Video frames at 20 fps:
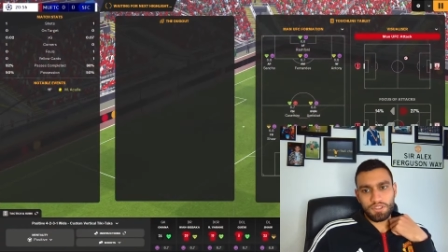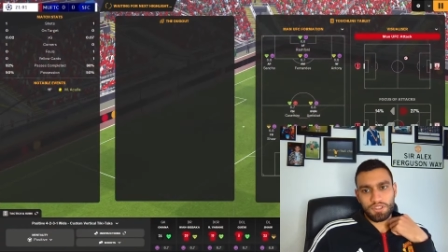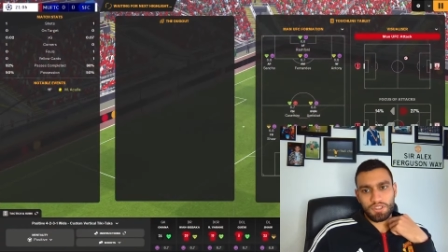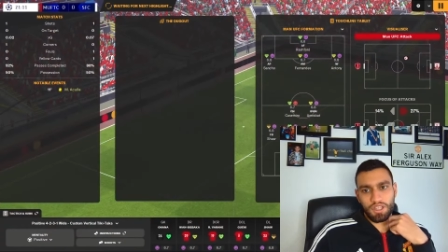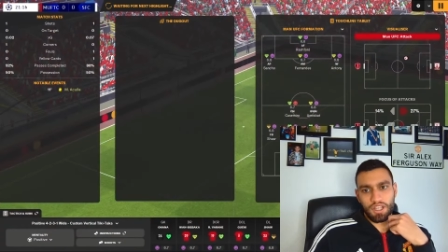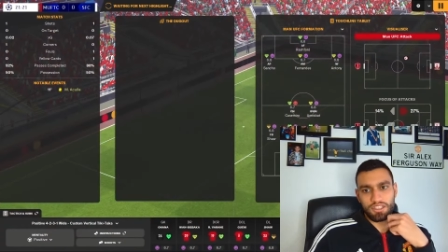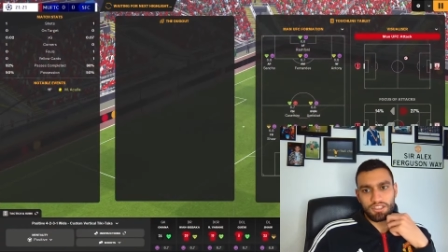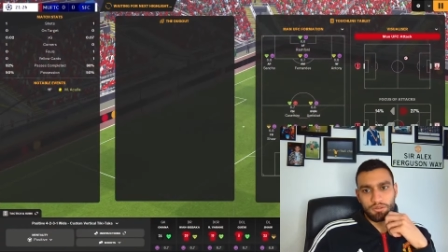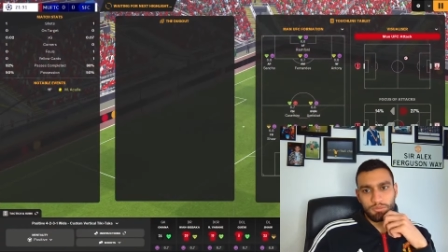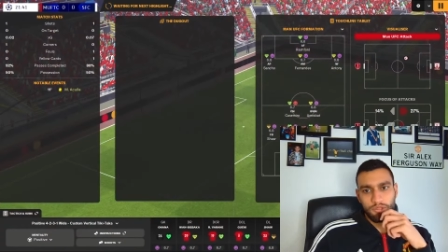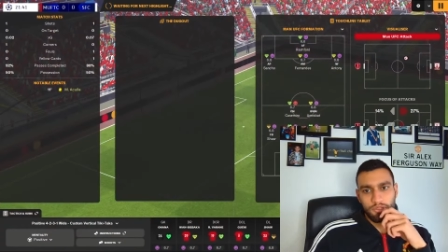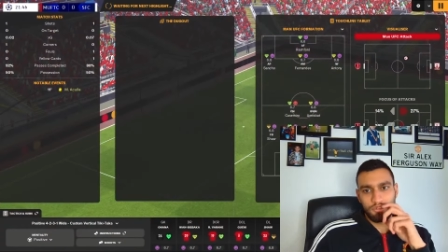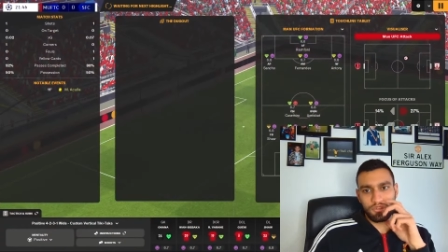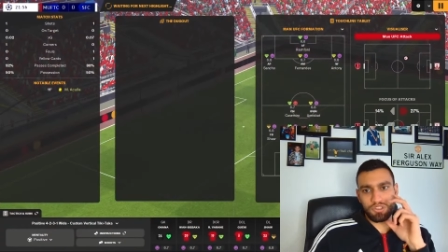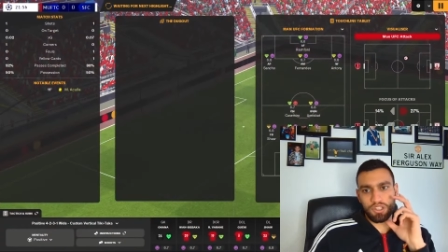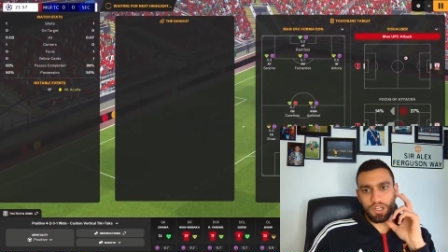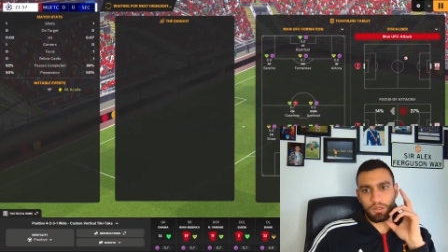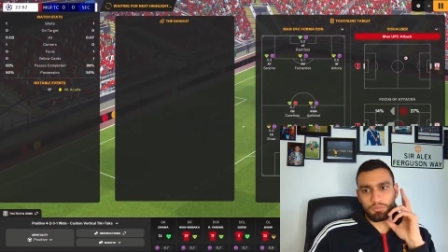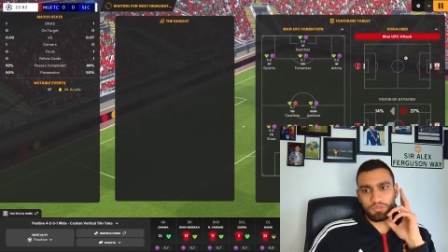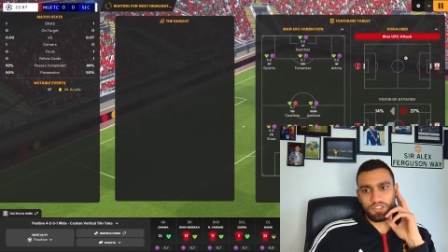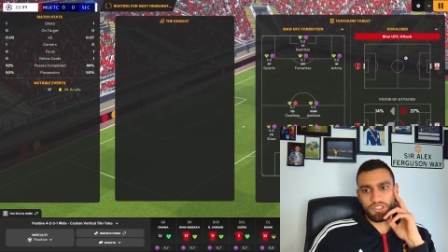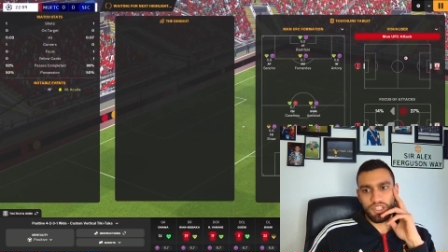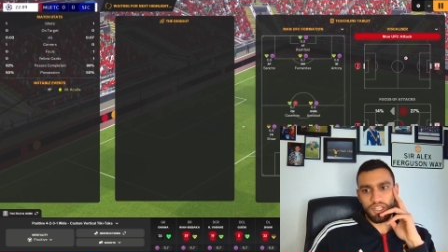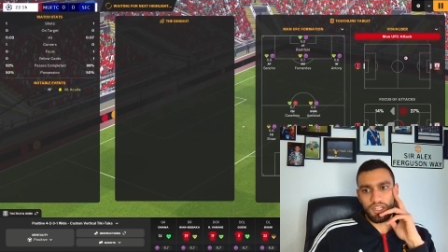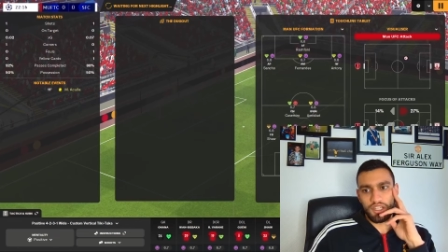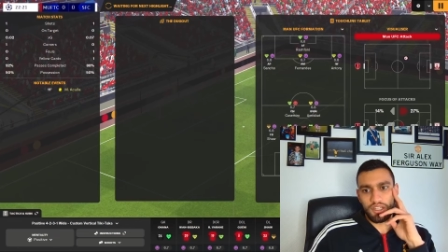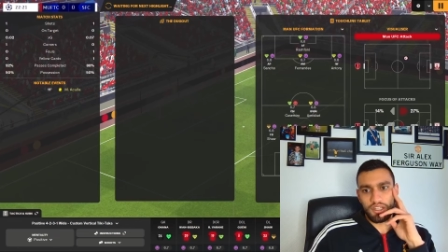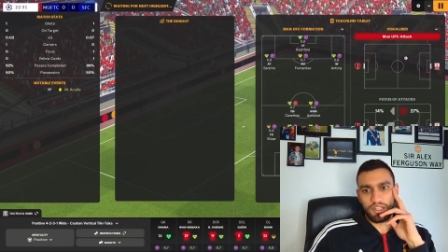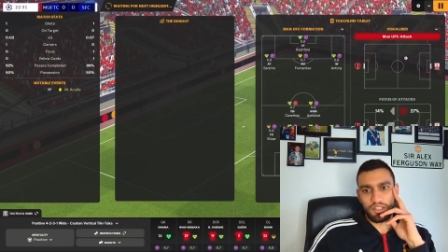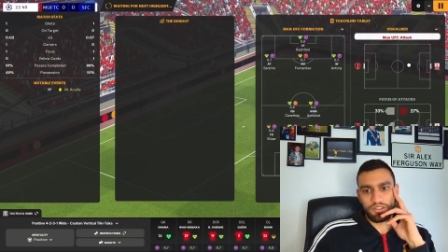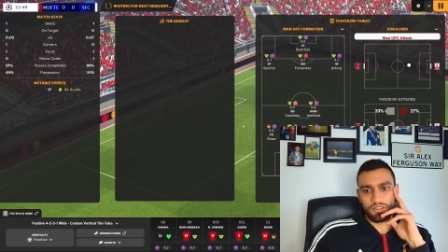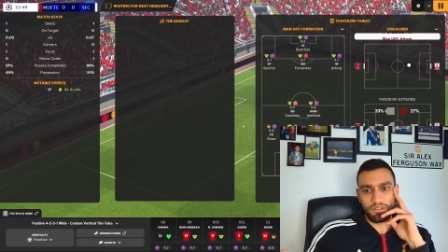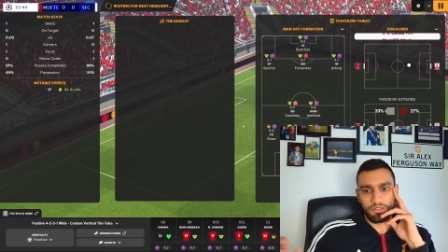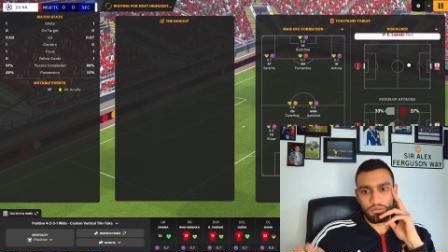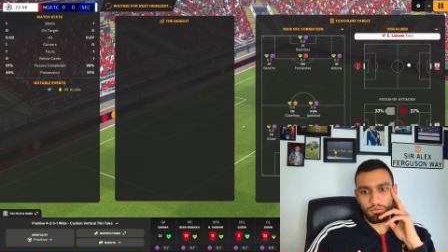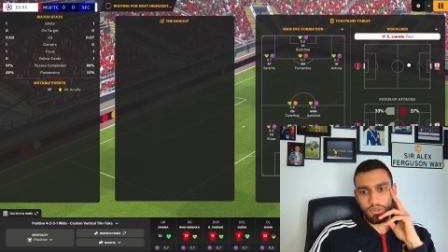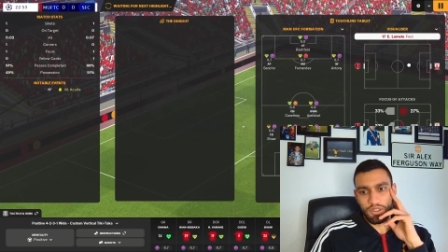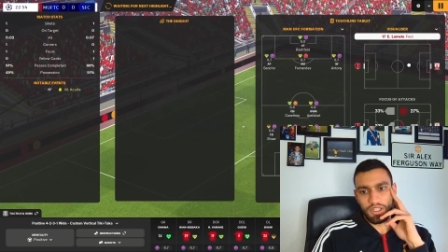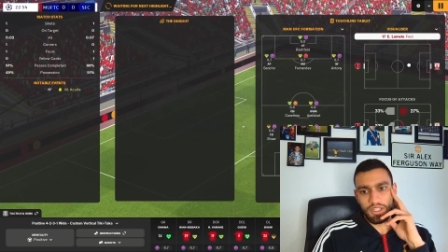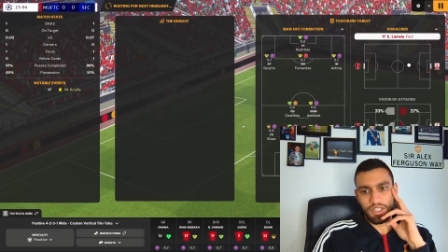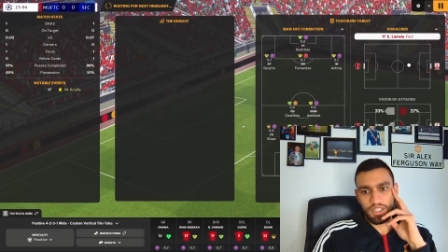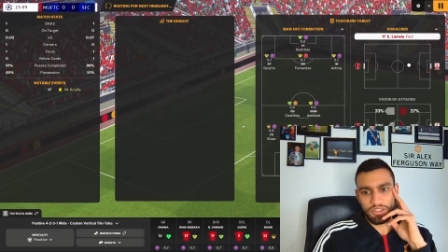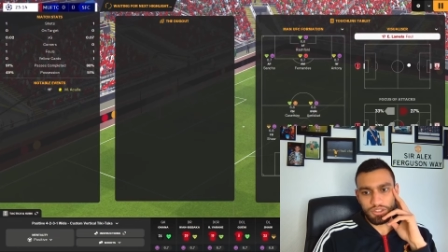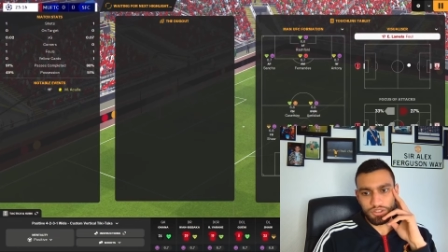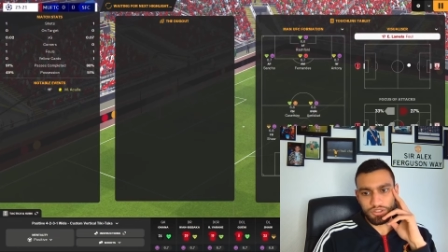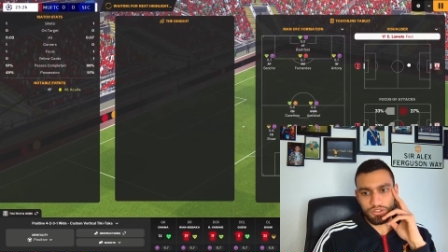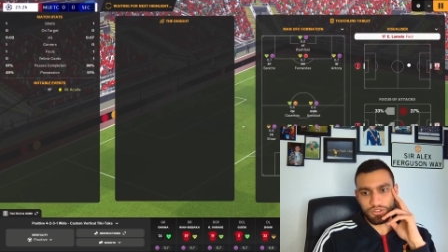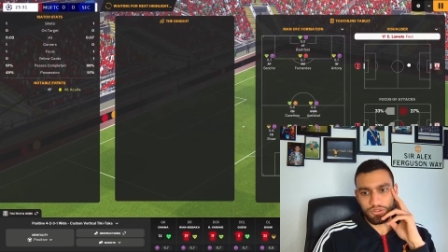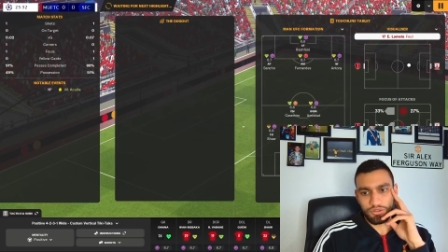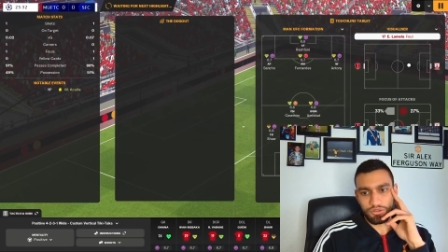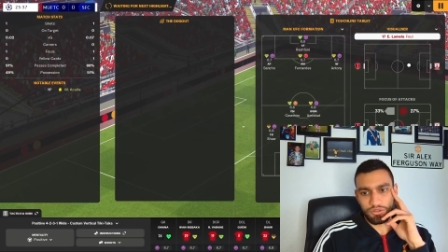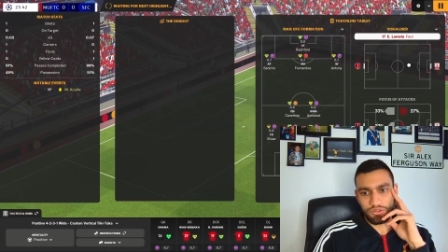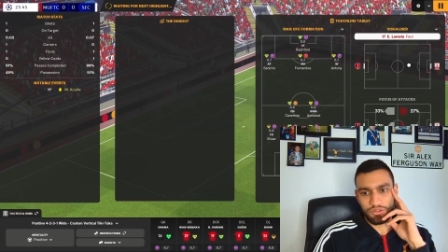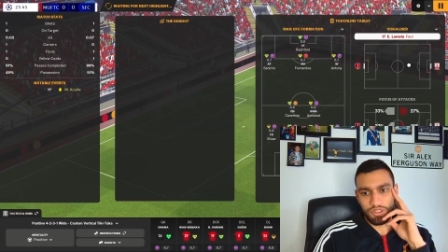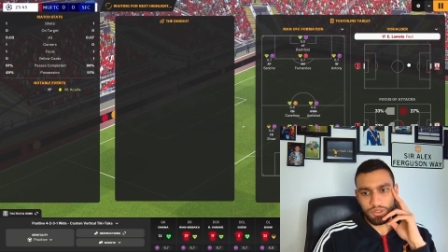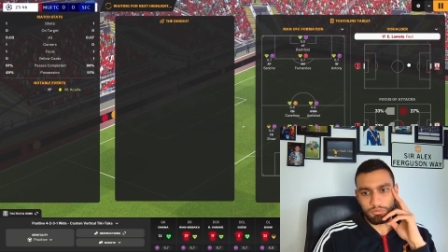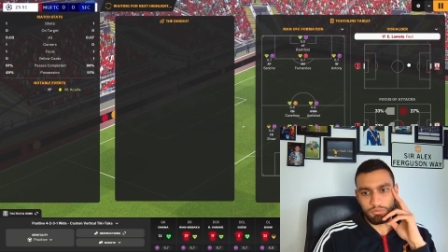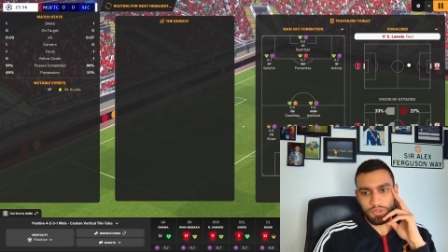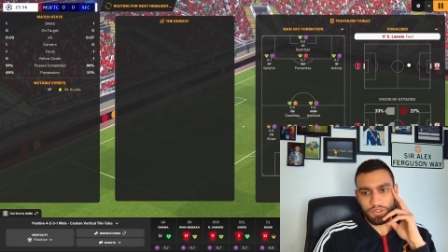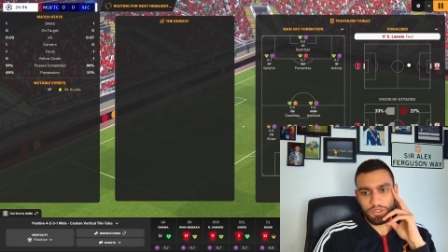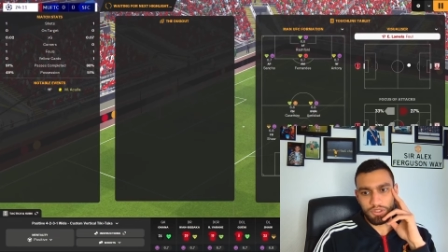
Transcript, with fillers: Casemiro's upset. I don't know why. Let's just talk to him.